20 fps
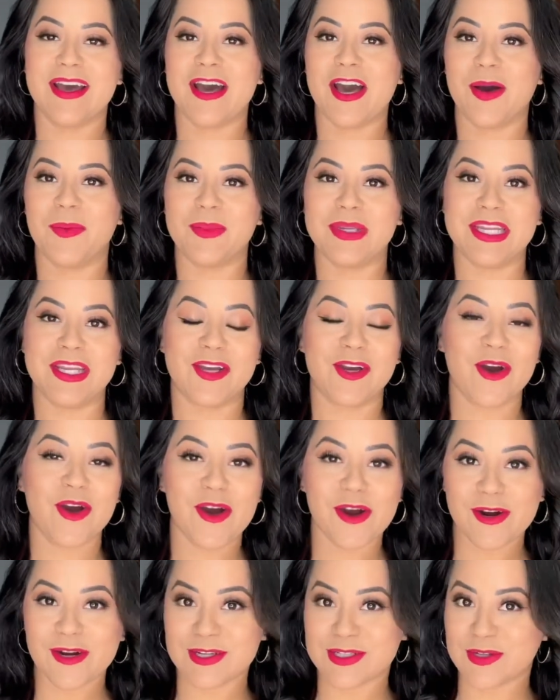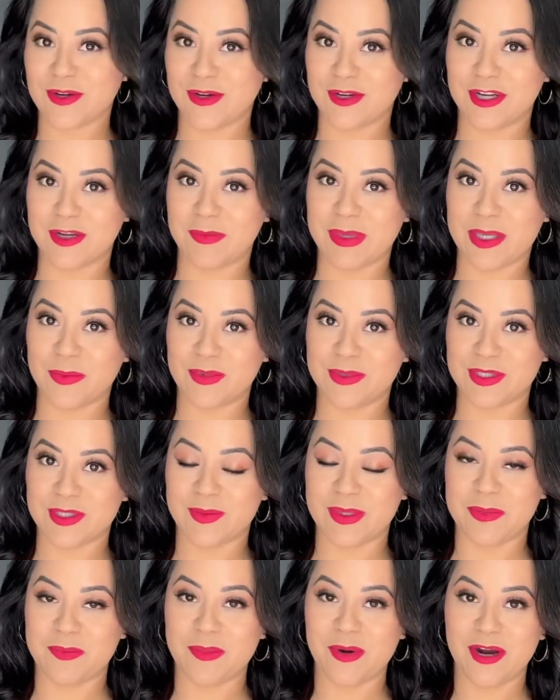how many cars are going to be able
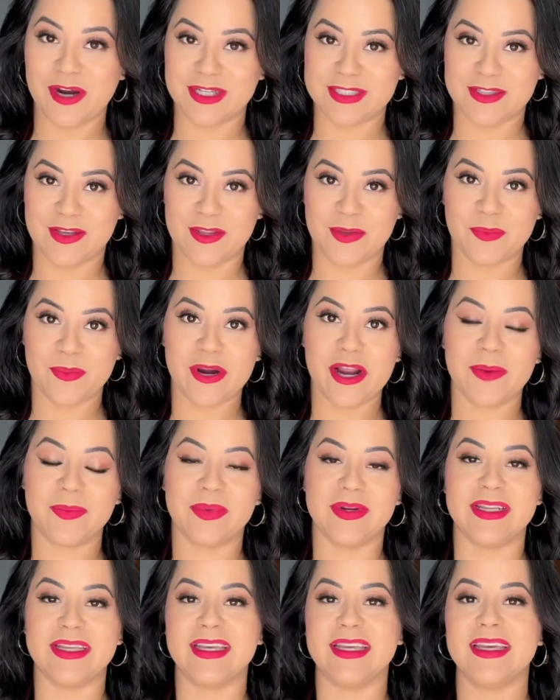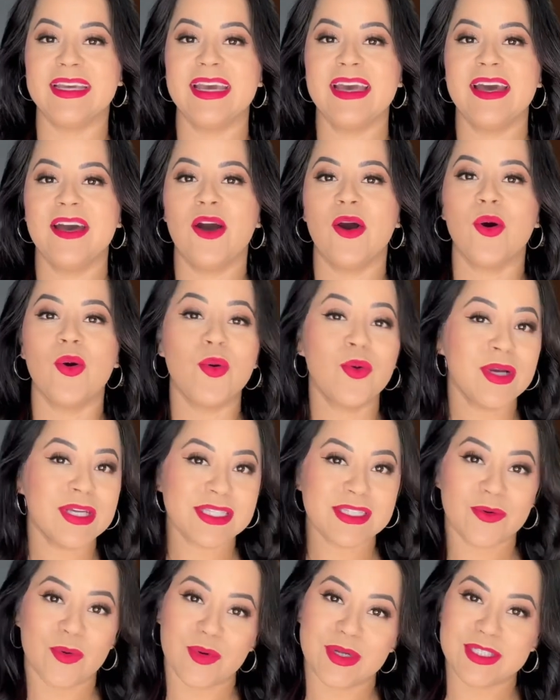to be parked on the property, who
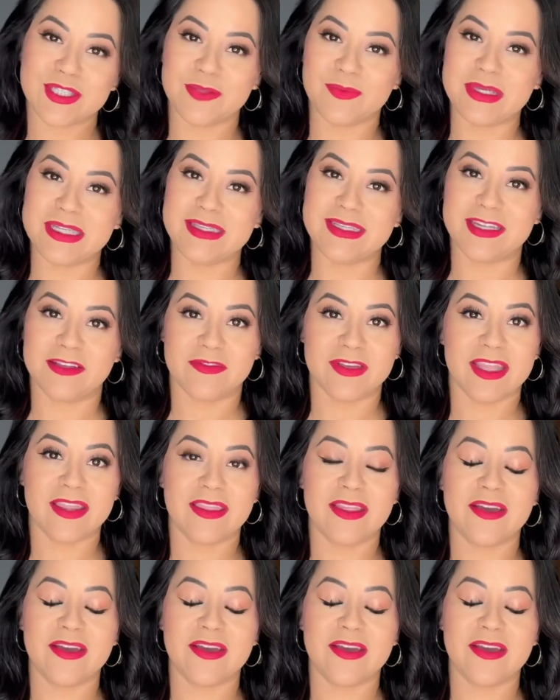is going to be living